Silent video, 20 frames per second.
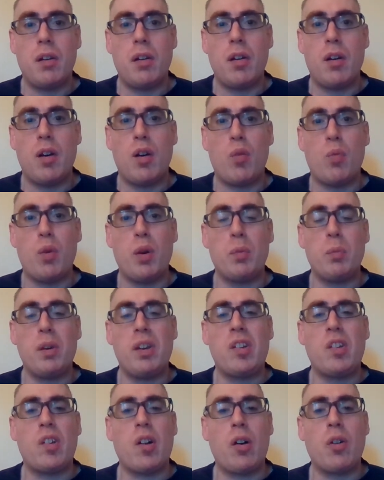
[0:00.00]
When we
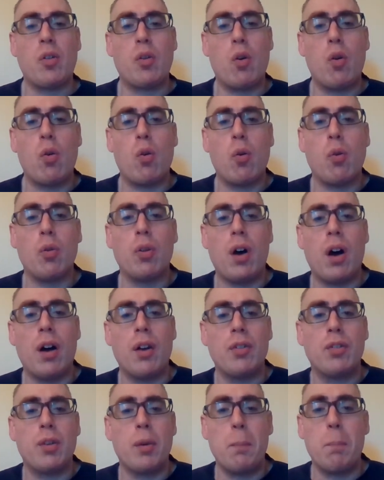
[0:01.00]
start to hold on
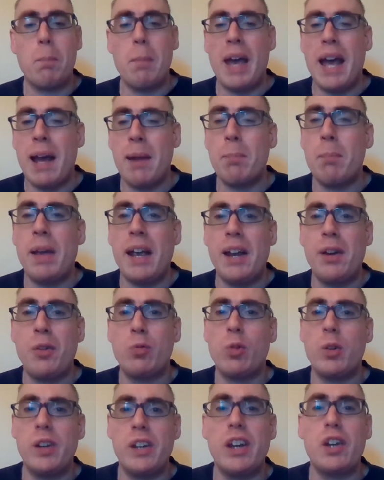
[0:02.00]
to man-made
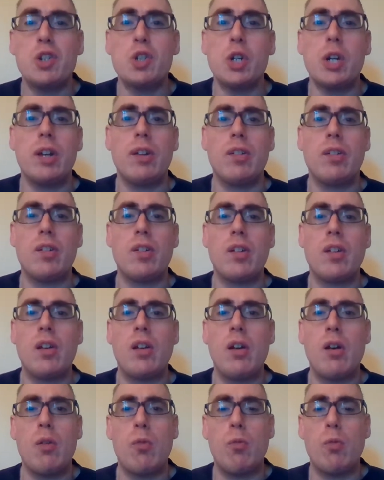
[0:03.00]
traditions,
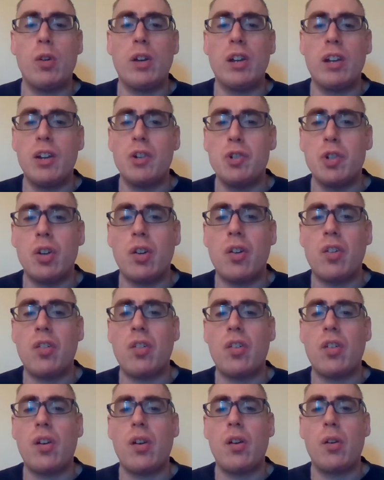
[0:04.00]
religious
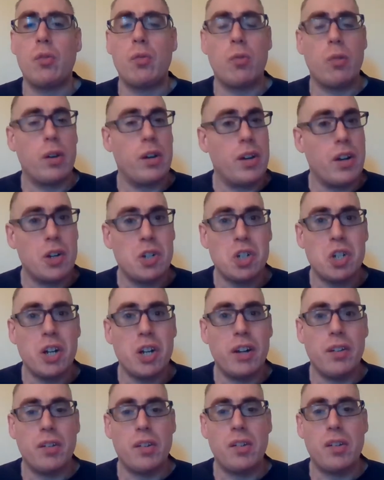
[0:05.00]

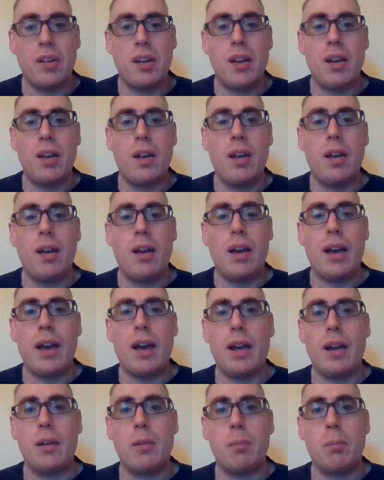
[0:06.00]
traditions,
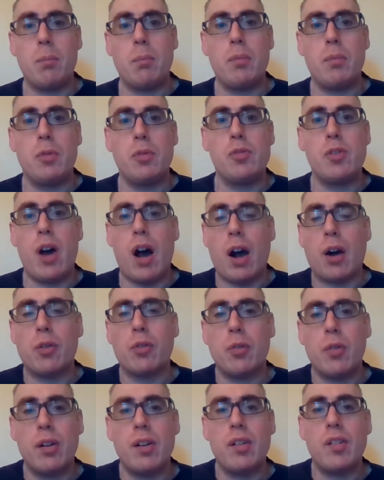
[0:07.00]
and
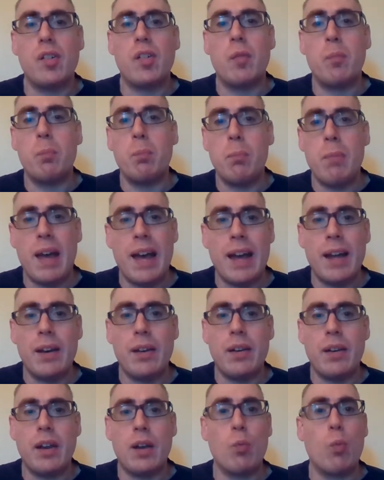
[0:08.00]
doctrines of men,
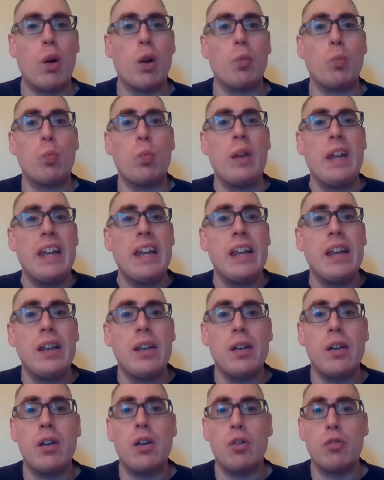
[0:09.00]
and what
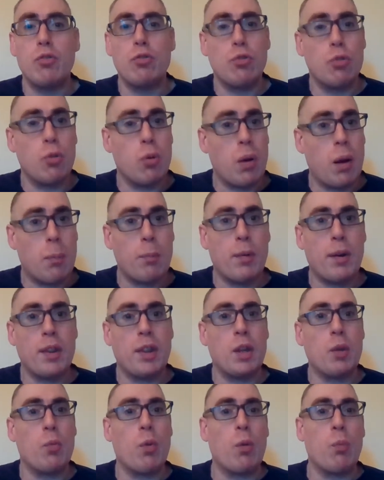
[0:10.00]
we grew up with,
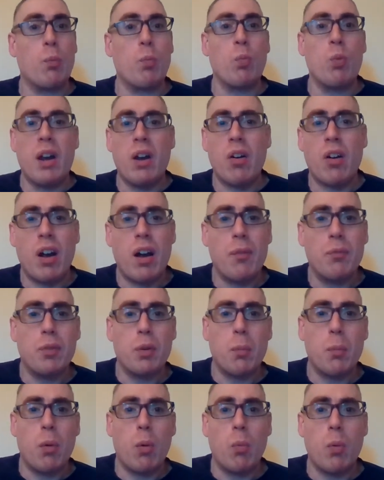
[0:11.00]
and what we're
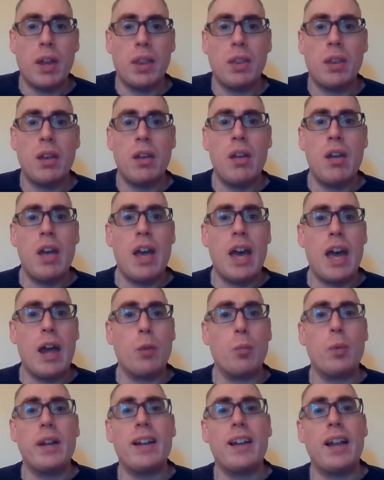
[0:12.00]
comfortable with, and
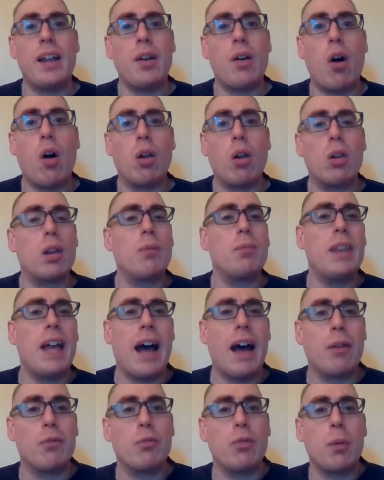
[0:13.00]
we let all of
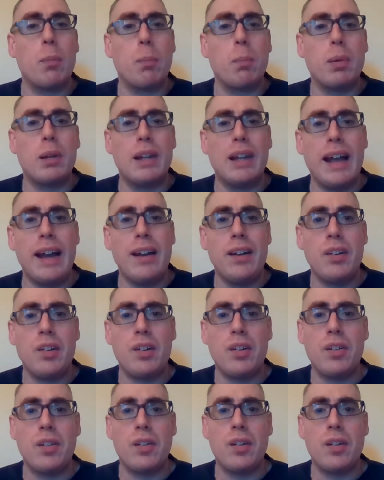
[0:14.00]
that replace